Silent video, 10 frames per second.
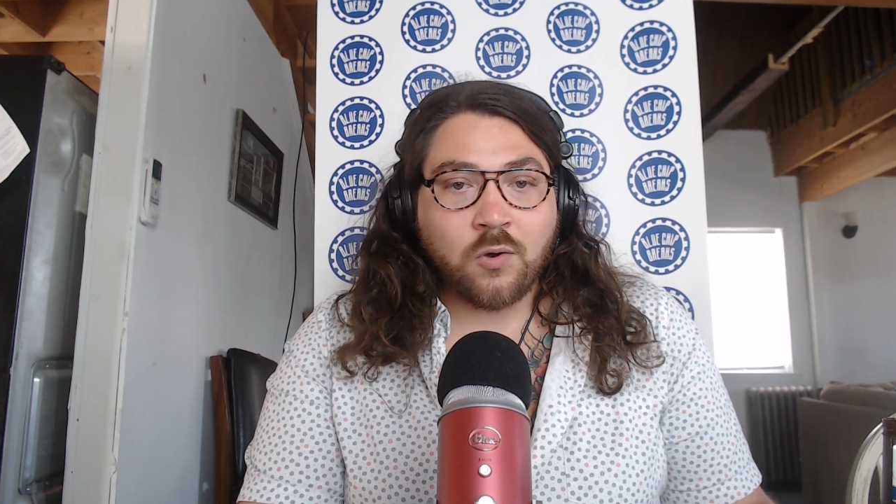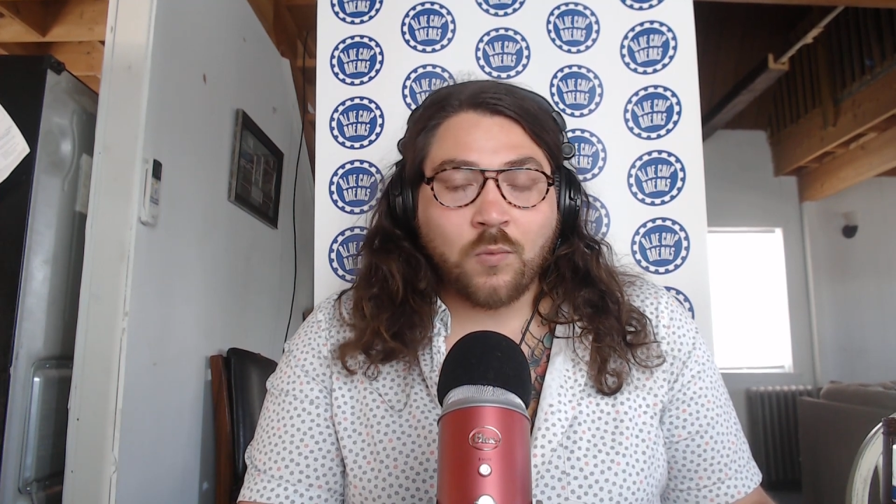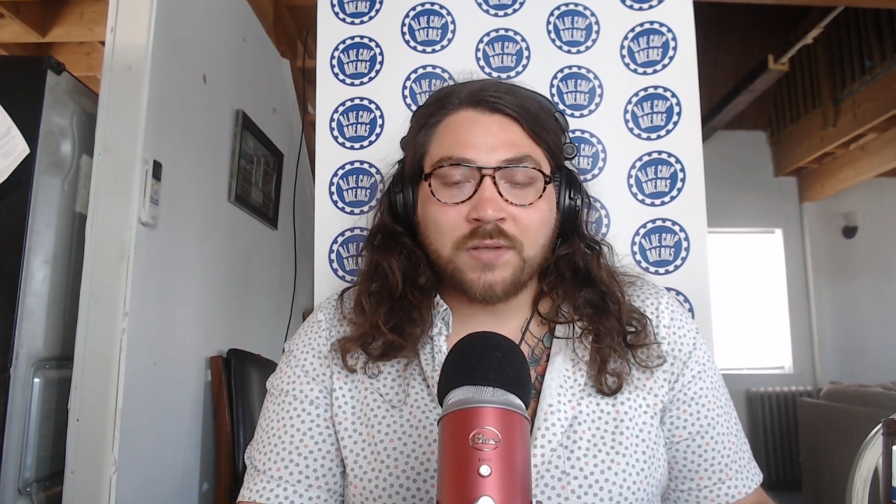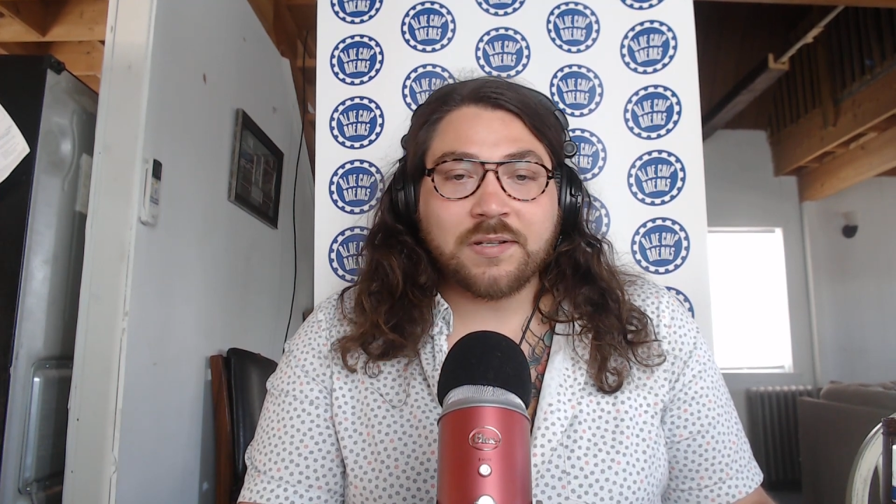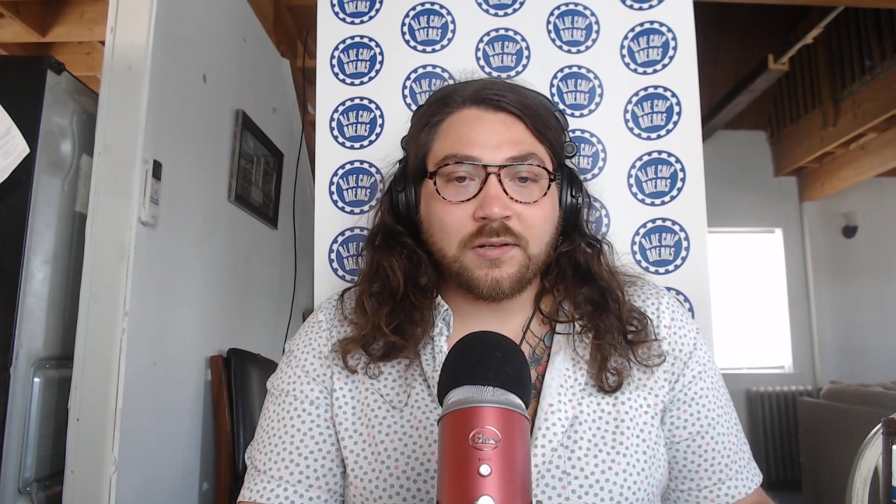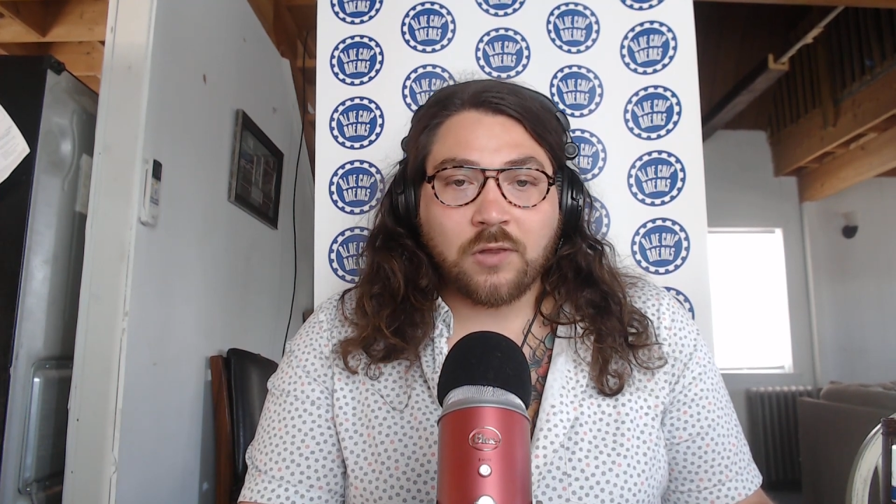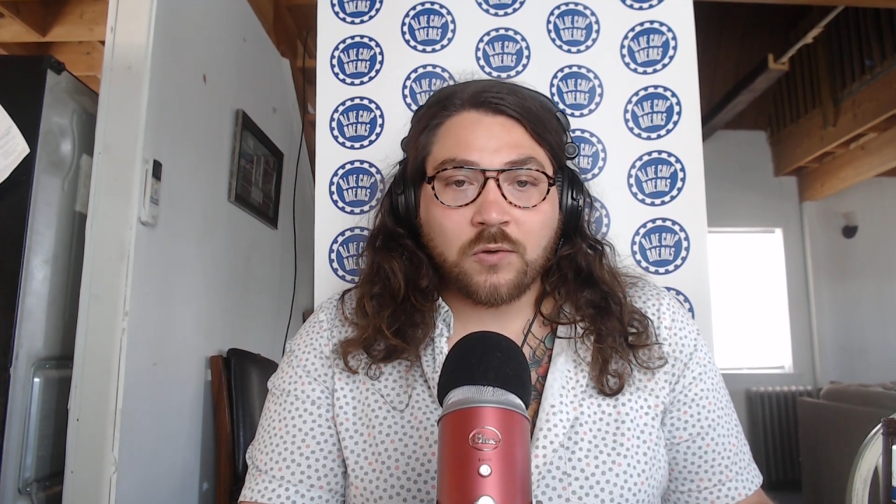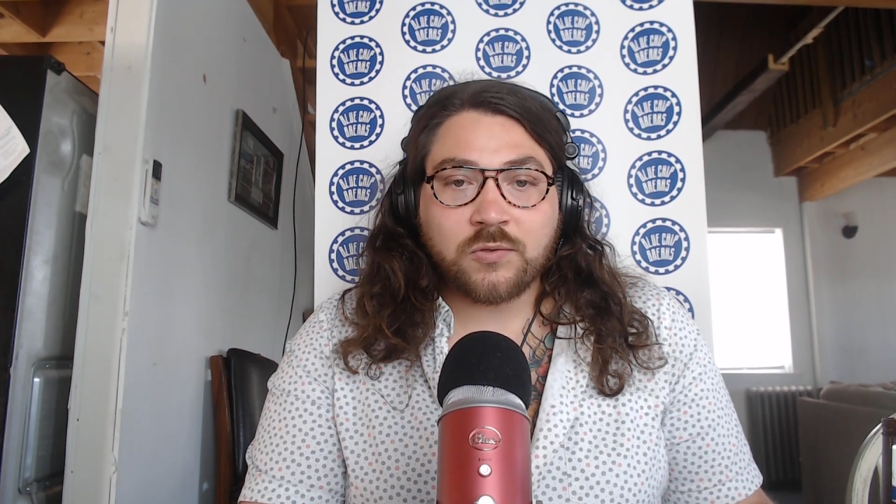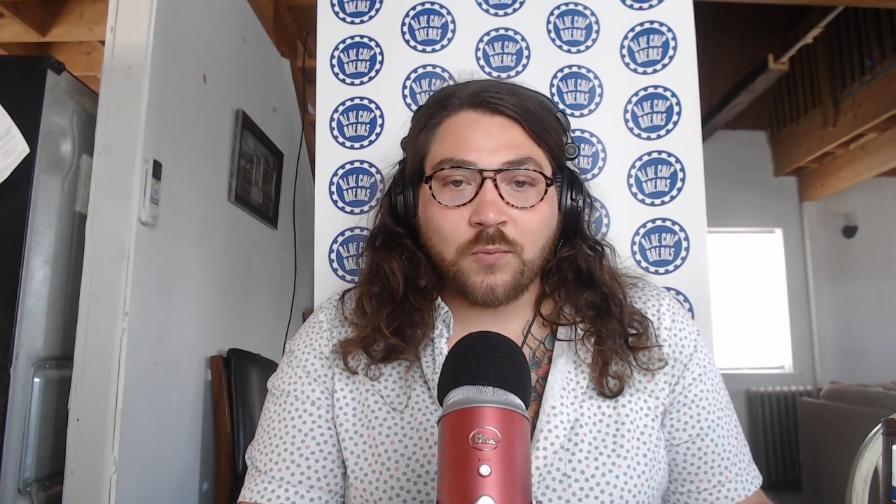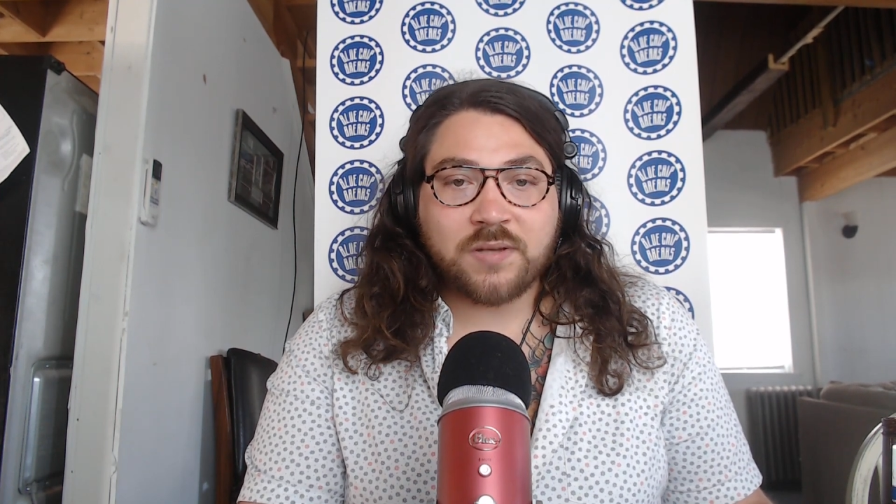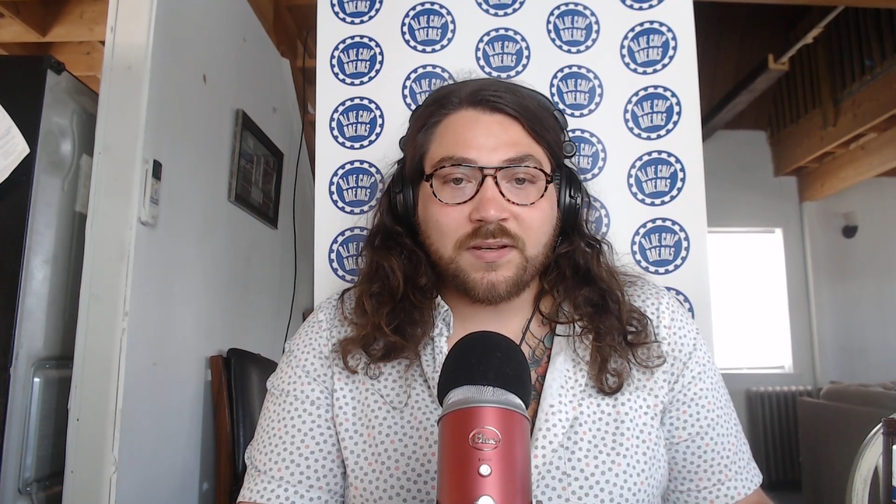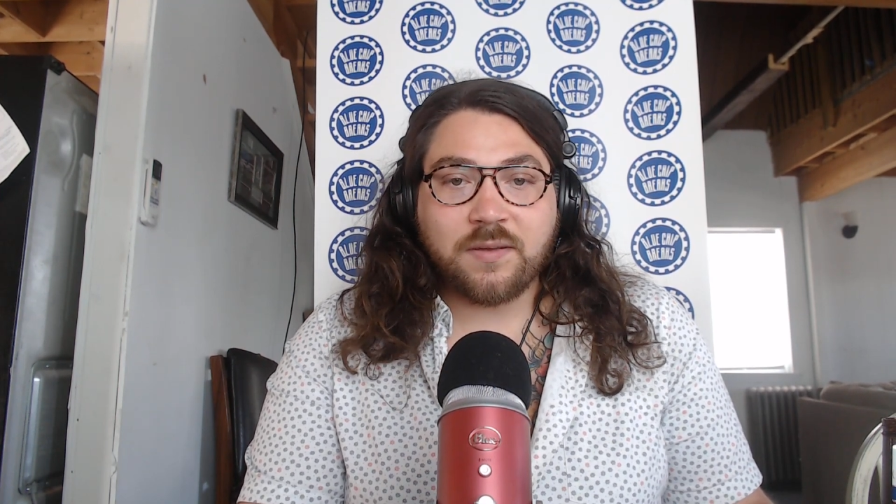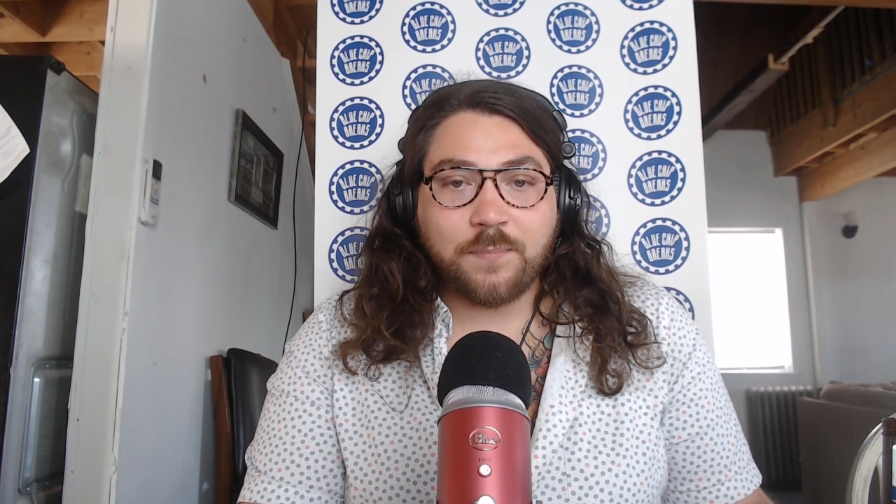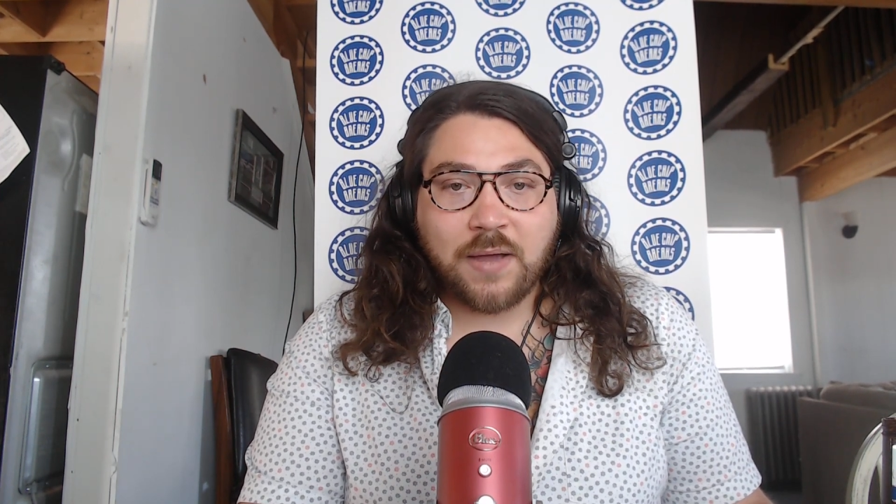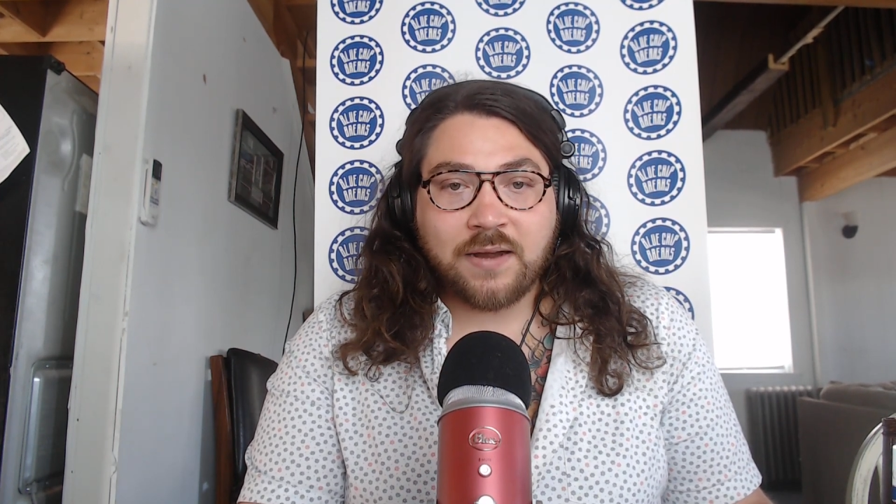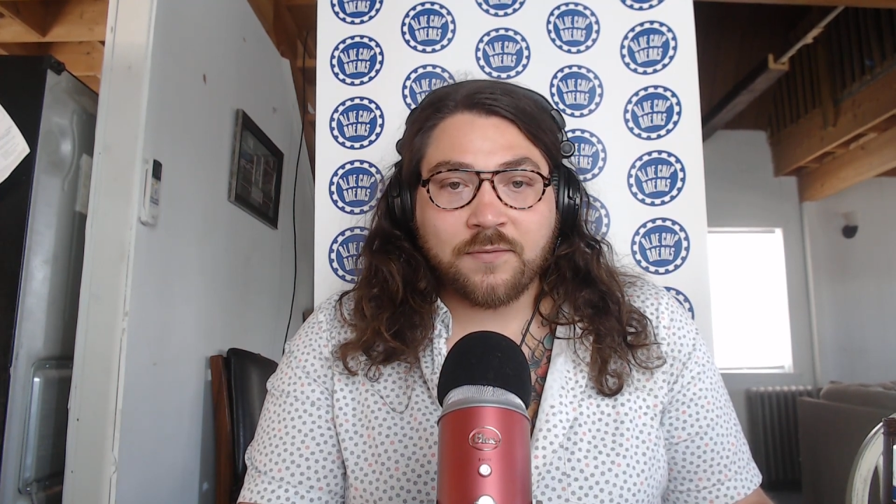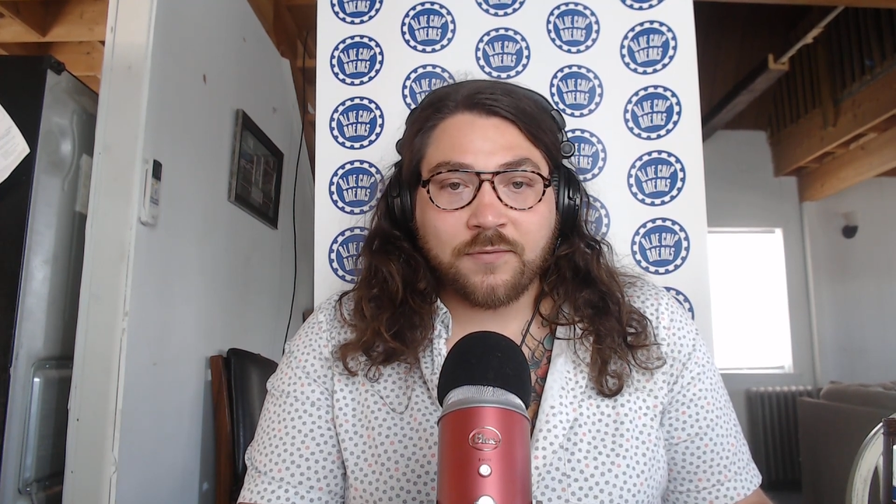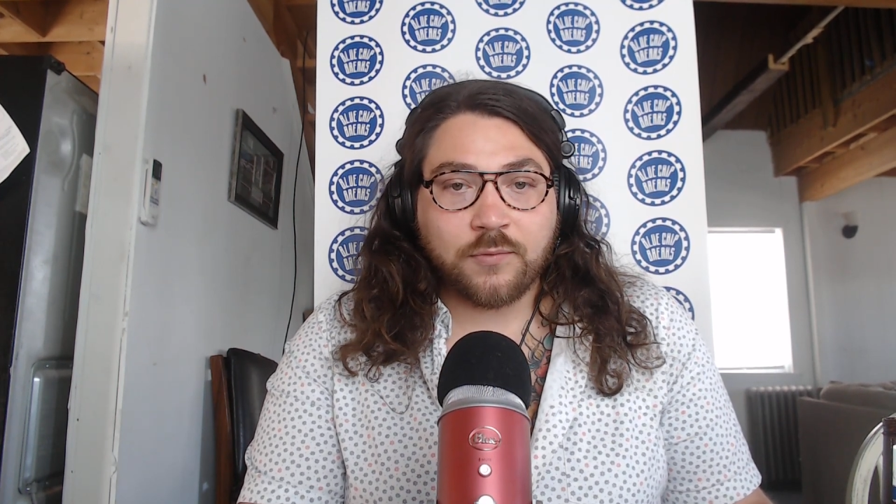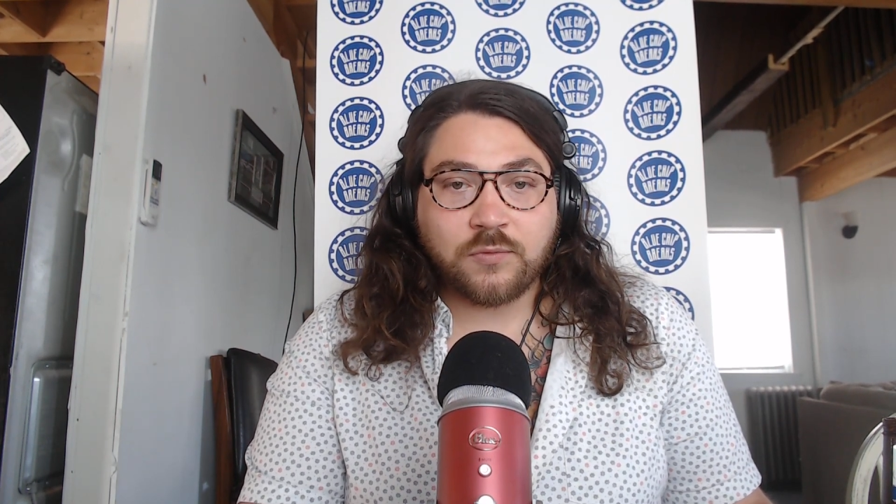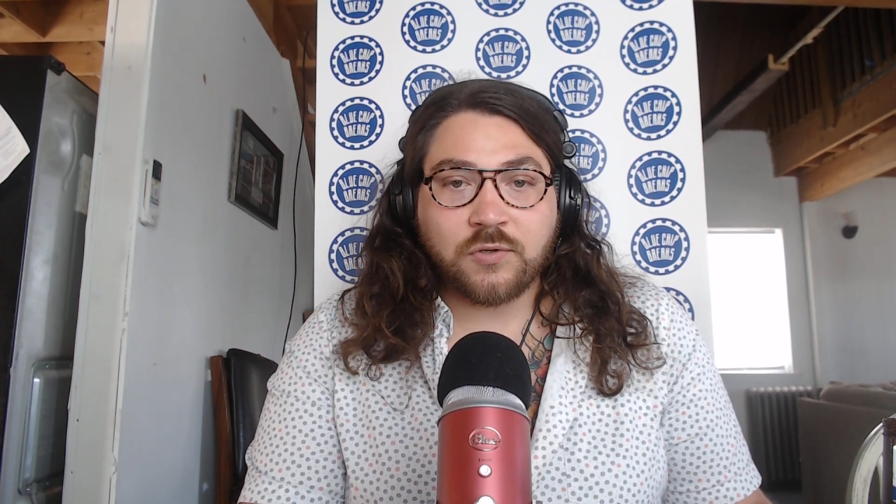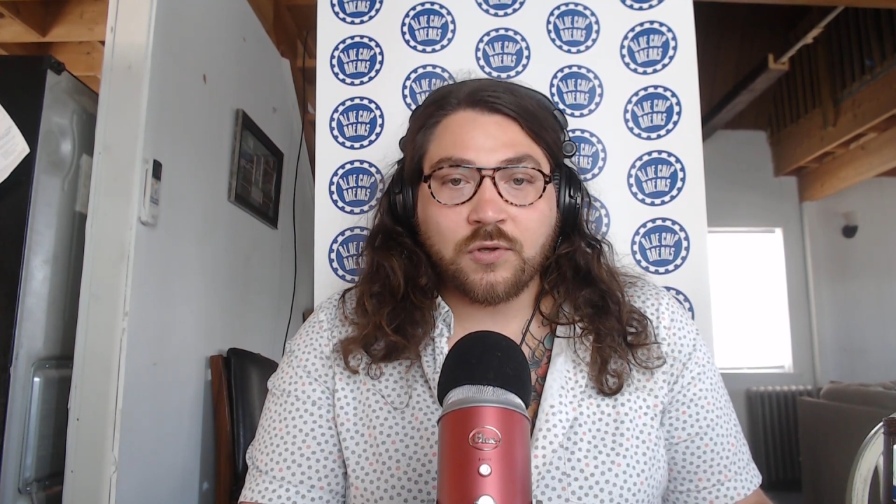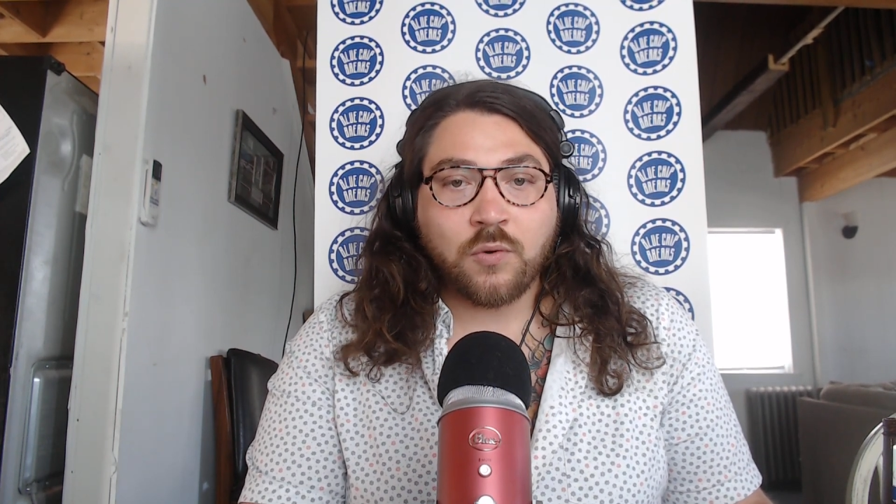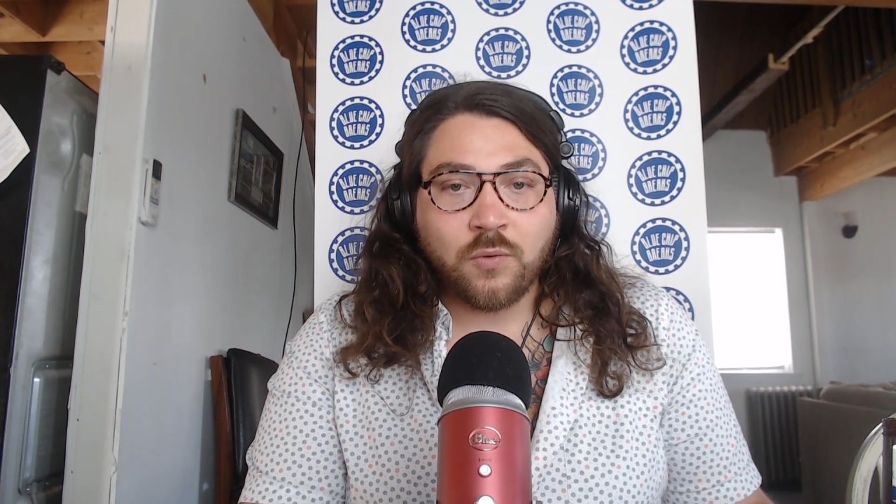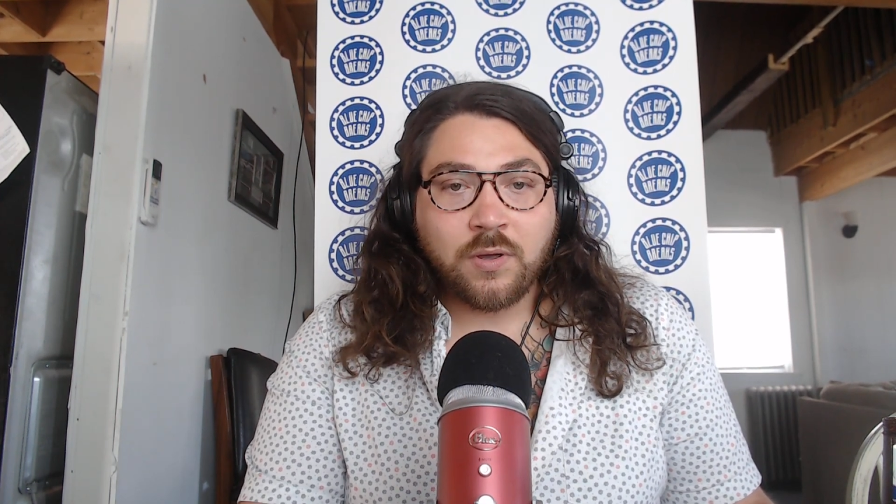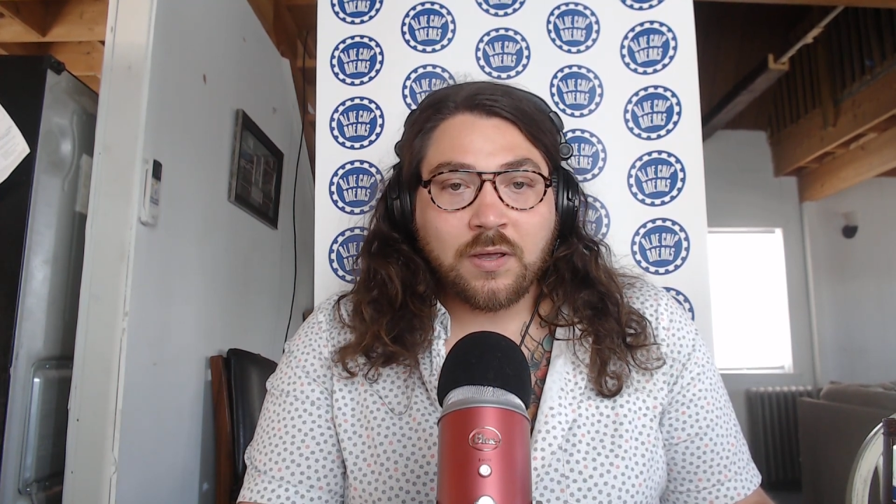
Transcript: It wasn't close, wasn't competitive through two.